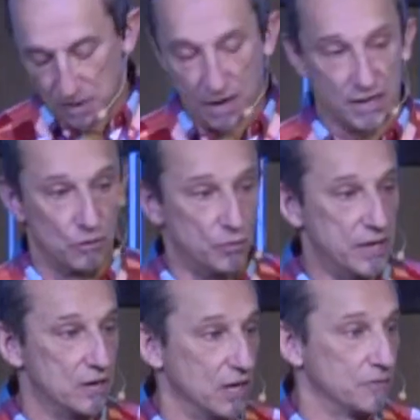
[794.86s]
I'm not going to
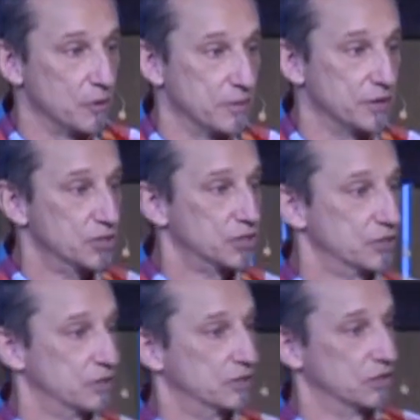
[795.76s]
read all of it, but this
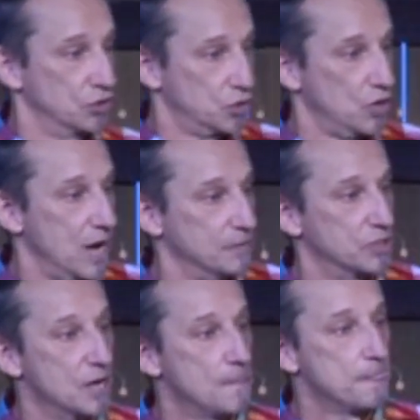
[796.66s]
describes